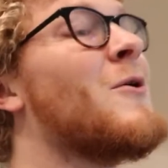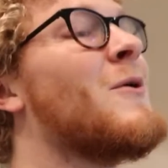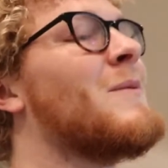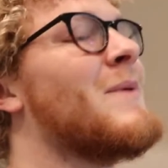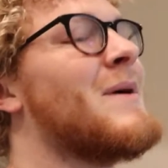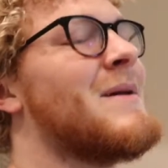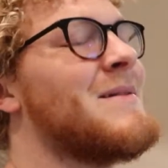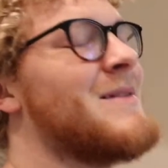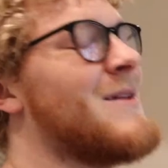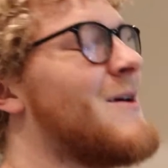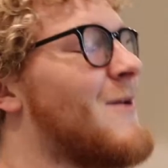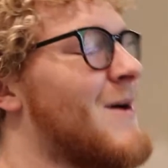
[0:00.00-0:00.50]

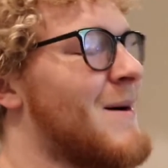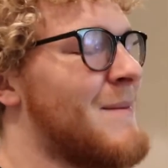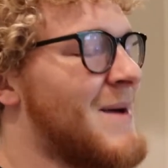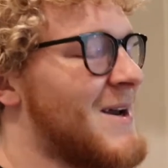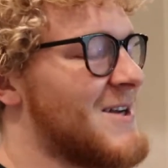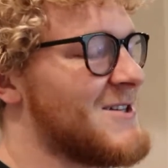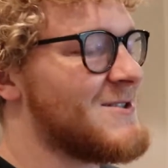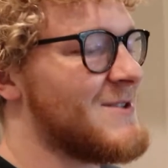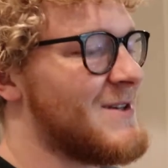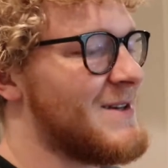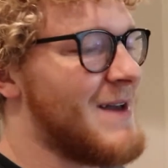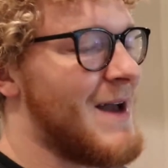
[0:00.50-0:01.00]
Oh, no, I'm
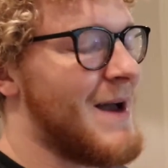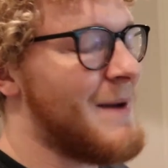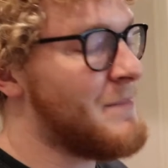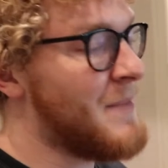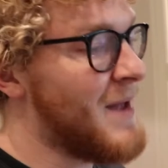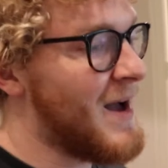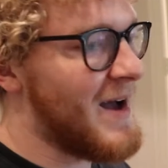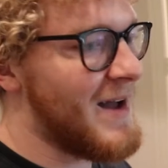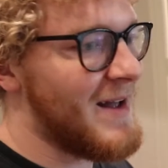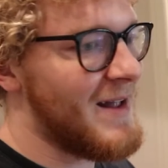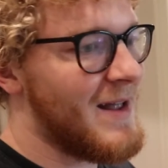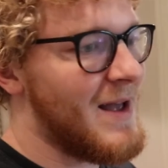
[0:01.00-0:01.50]
actually, I'm
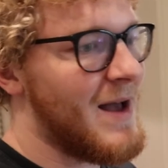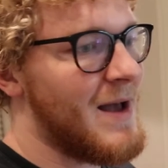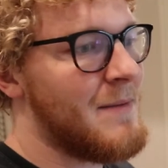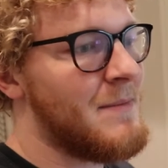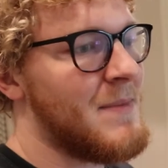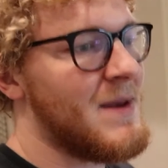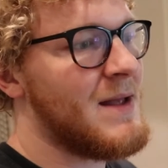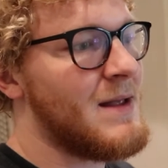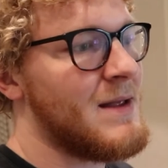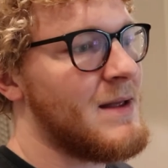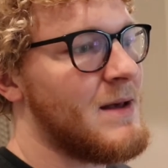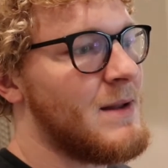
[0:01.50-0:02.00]
not. I
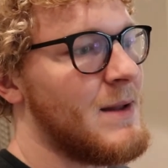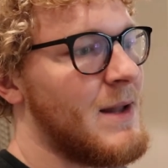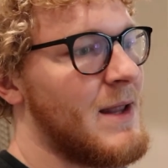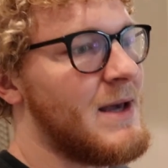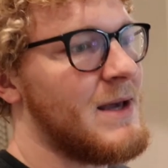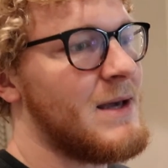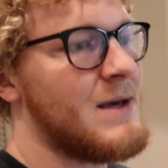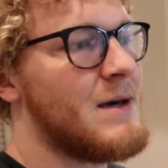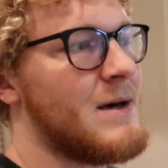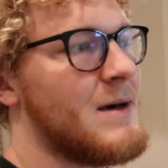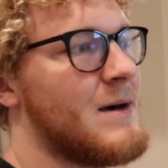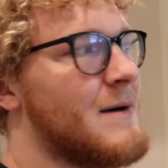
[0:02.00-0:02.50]
meant
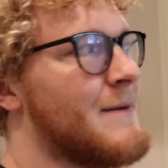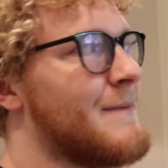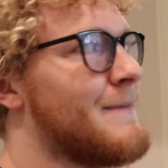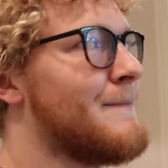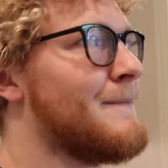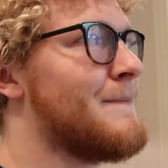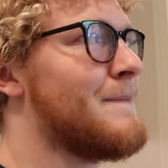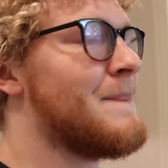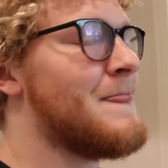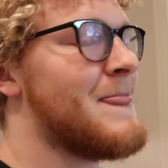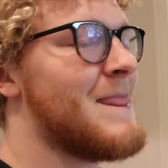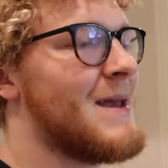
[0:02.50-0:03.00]
like,
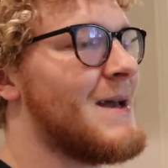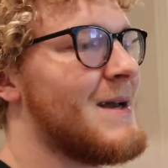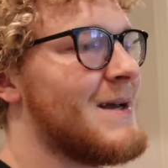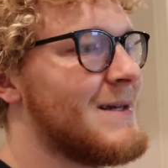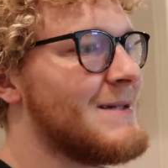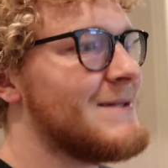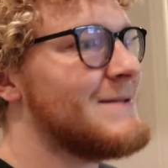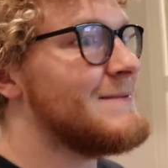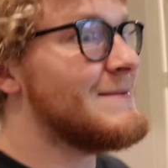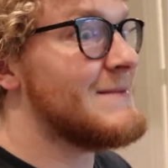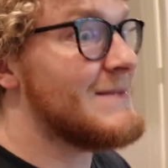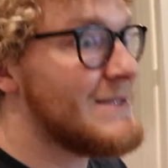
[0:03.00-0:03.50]
um,
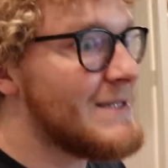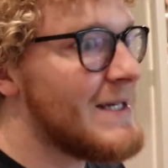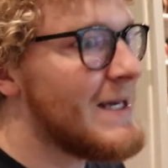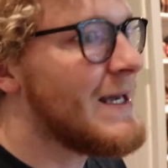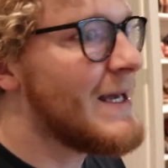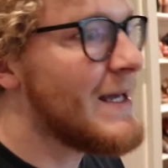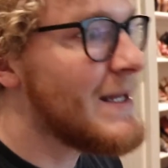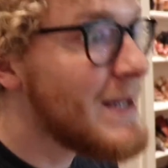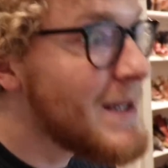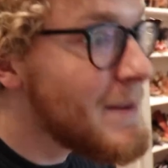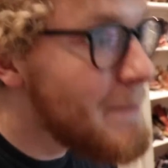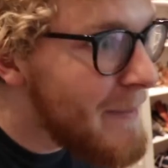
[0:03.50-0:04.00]

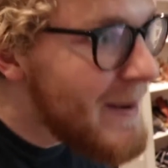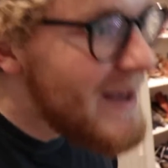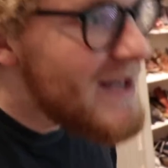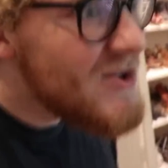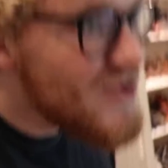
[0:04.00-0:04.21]
in the